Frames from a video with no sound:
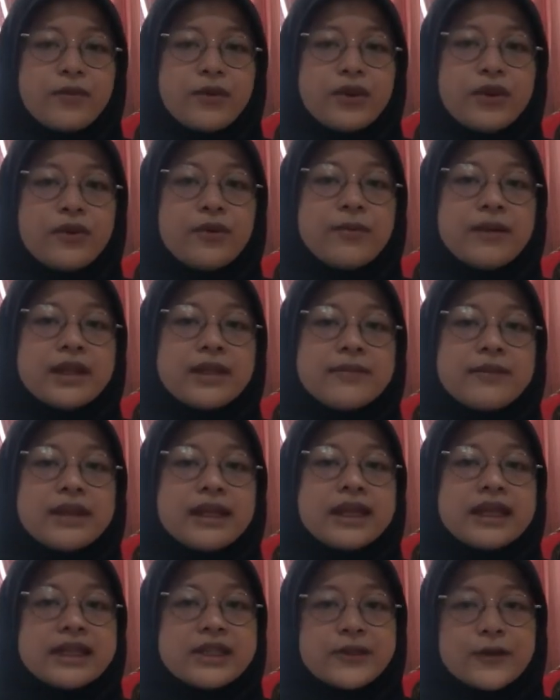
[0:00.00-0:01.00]
We know
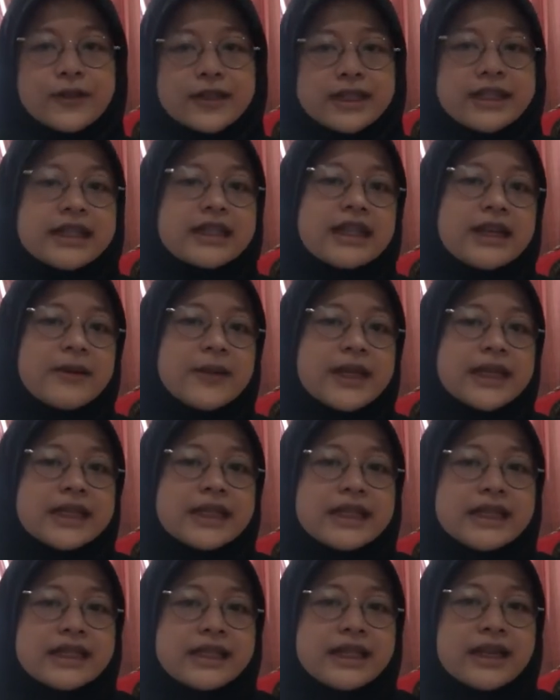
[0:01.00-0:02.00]
mathematics is consistent in the
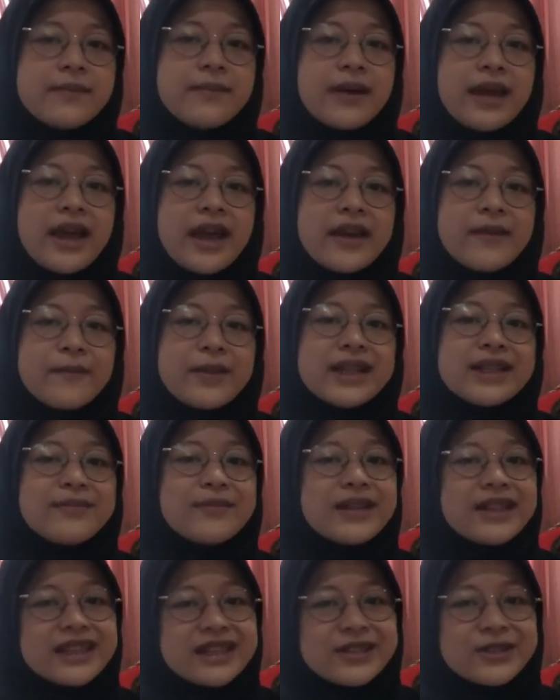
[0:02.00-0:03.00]
system, and
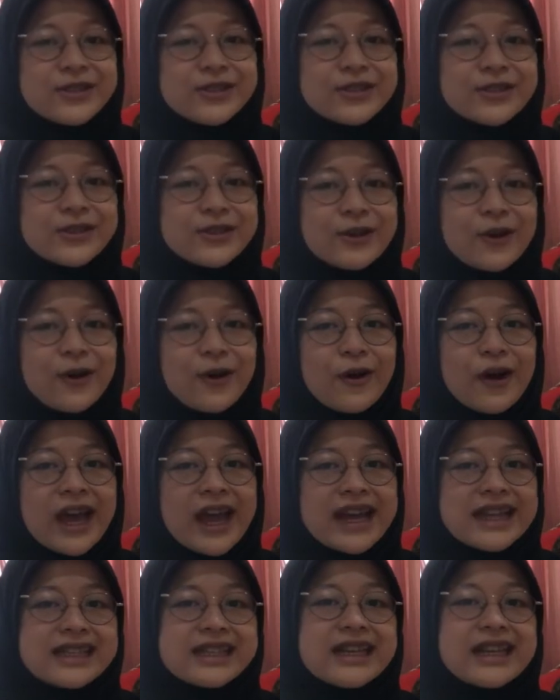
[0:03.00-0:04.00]
mathematics so
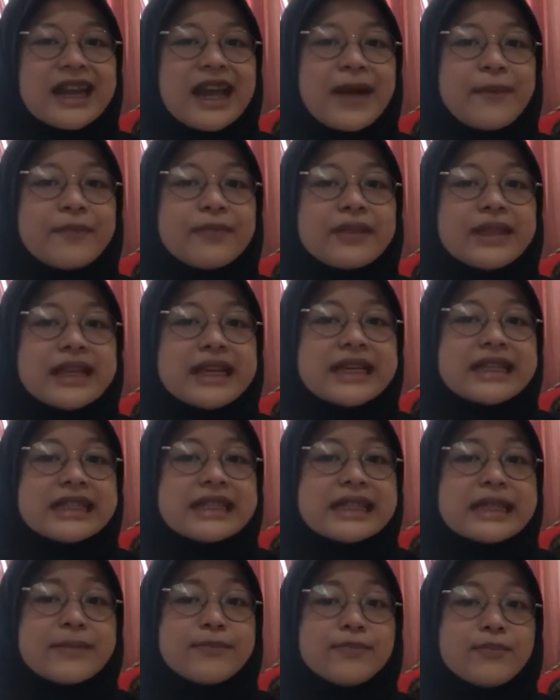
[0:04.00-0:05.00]
has an empty
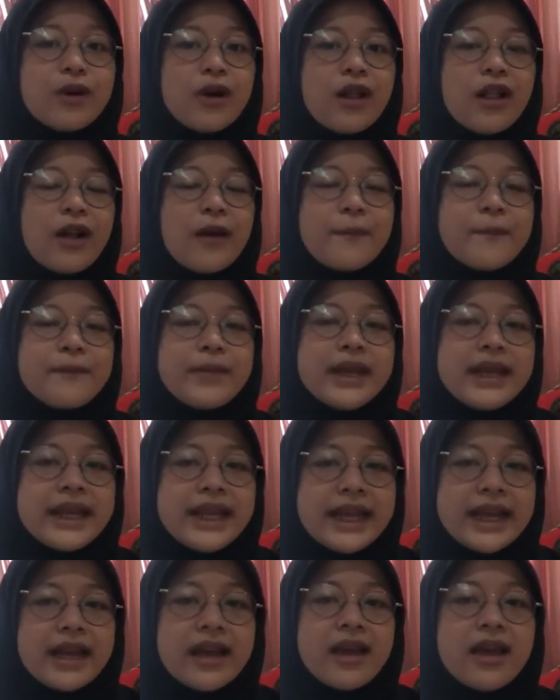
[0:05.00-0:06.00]
symbol of
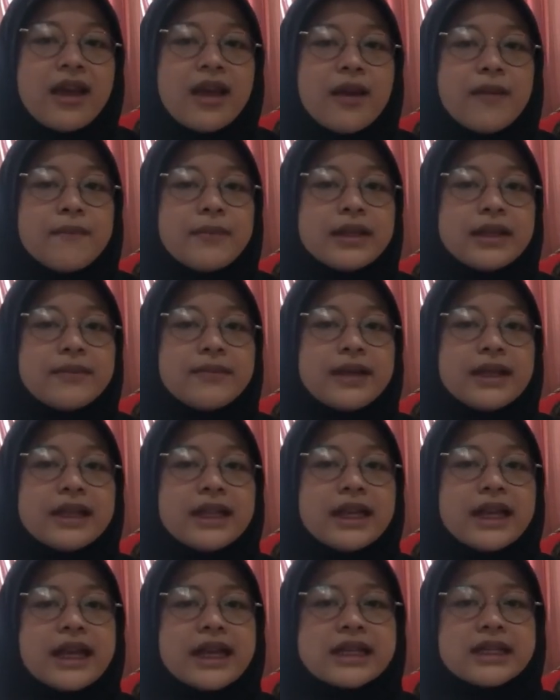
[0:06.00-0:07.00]
meaning.
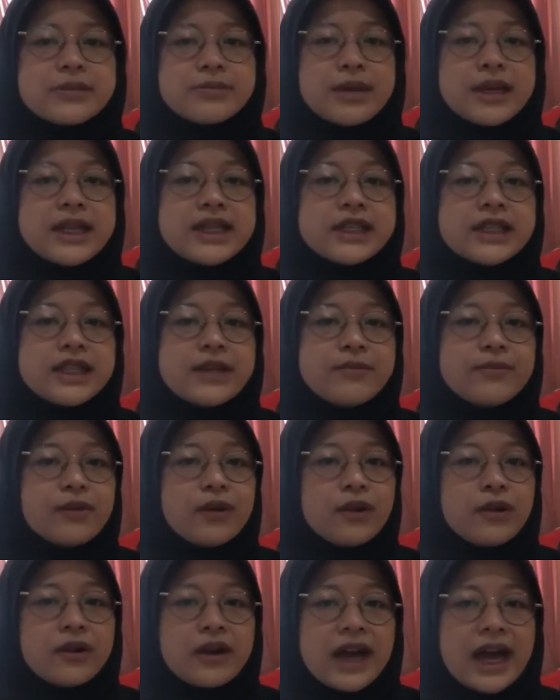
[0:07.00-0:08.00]
Mathematics has many
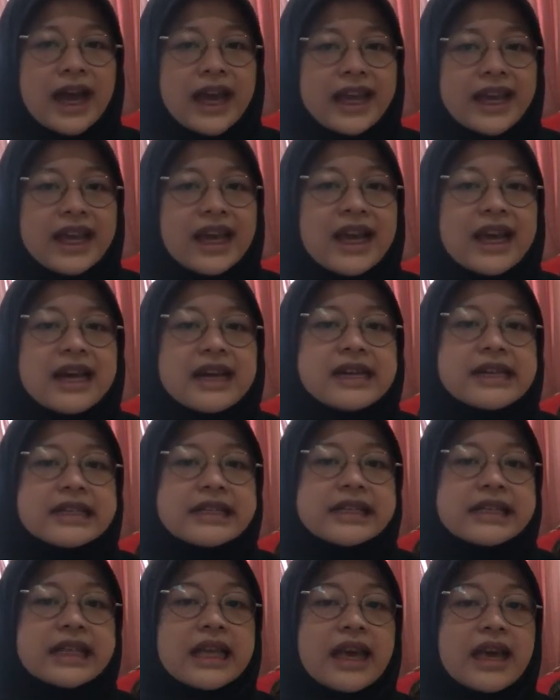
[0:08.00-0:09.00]
symbols, right? A
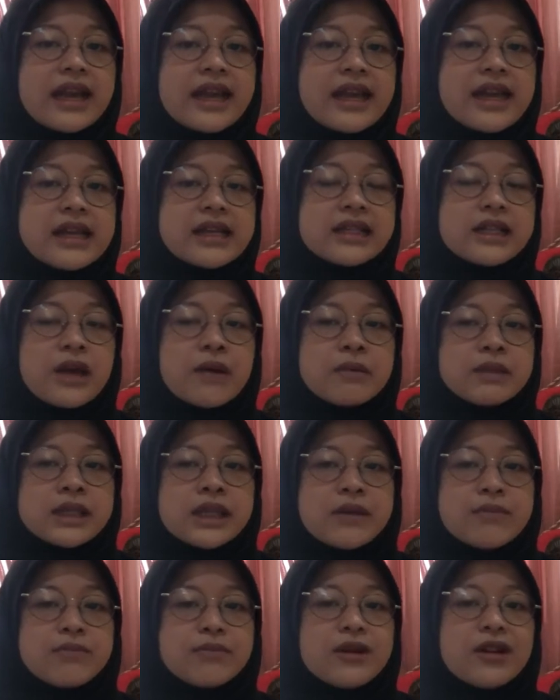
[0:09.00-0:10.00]
series of
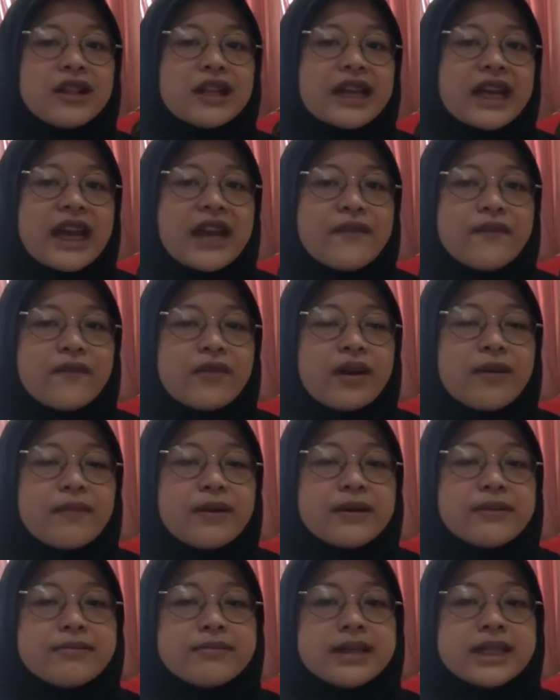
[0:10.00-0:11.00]
symbols can form
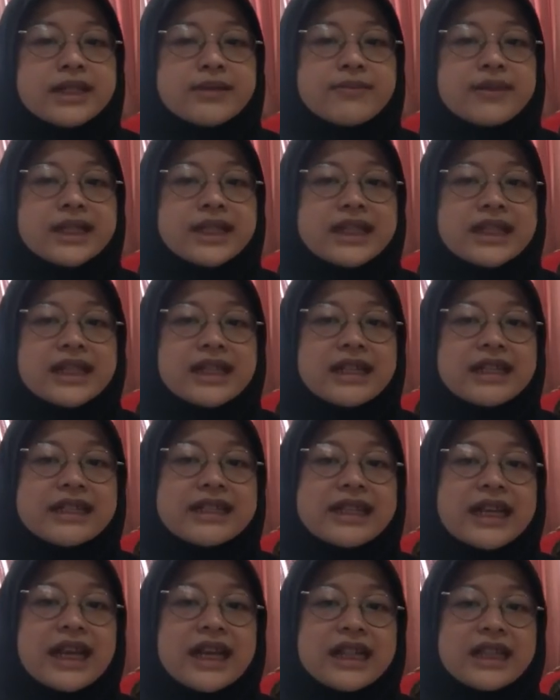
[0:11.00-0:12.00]
a mathematical
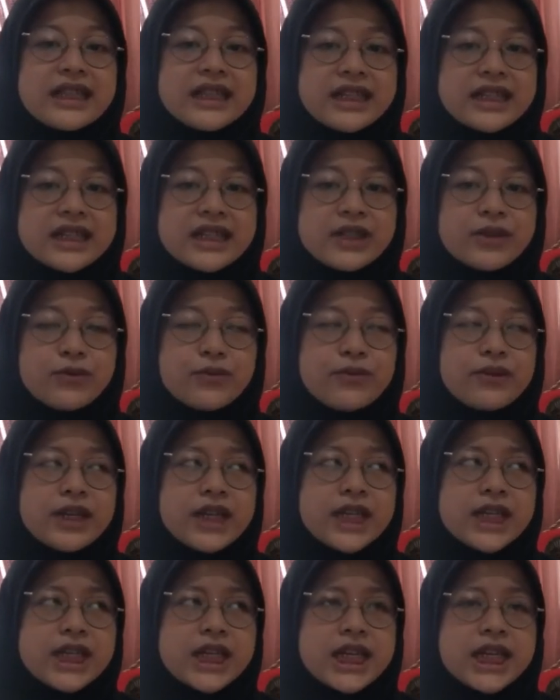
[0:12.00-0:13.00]
sentence,
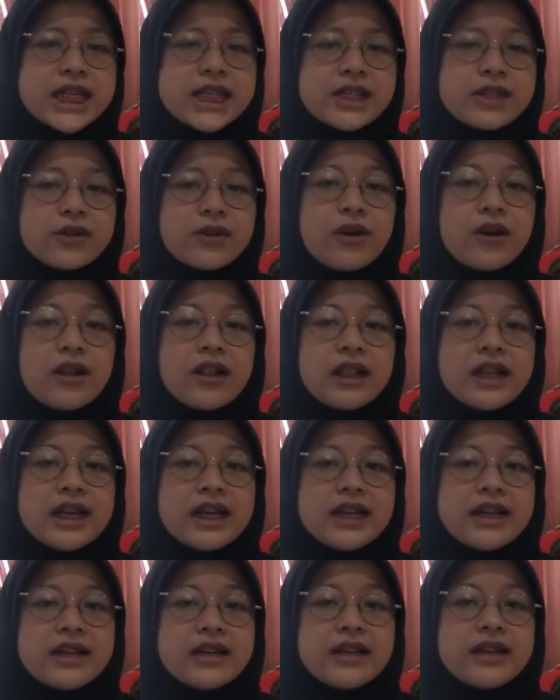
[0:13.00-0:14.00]
which is called
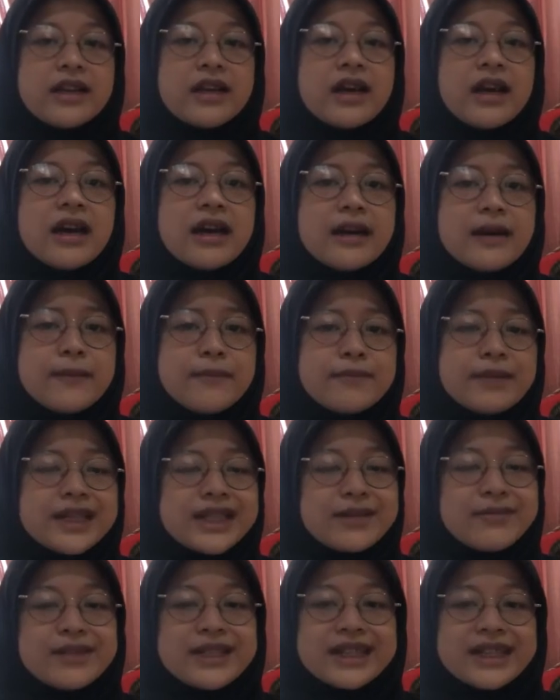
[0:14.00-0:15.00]
a
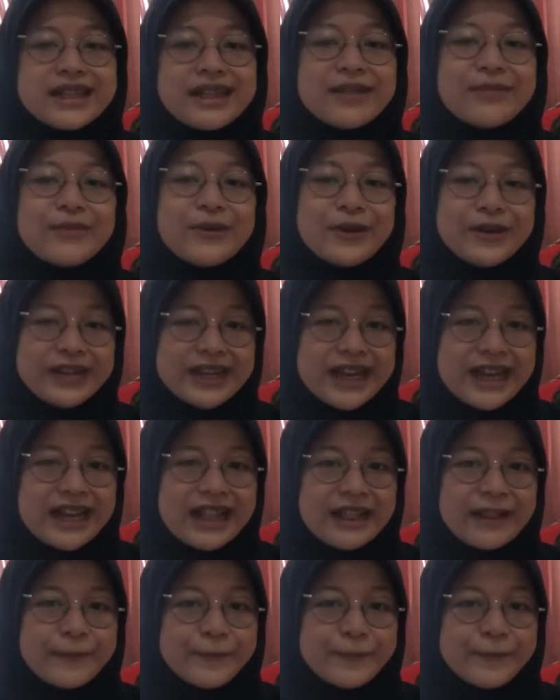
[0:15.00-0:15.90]
mathematical model.